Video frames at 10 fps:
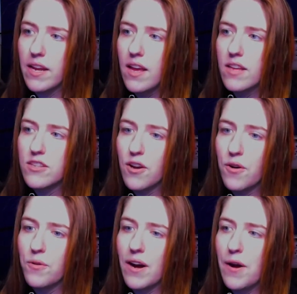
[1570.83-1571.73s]

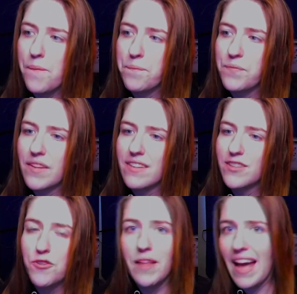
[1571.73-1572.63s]
So, do
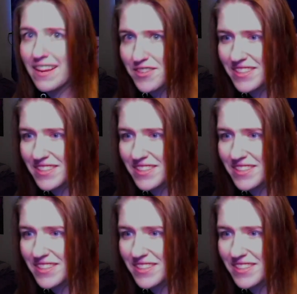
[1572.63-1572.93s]
that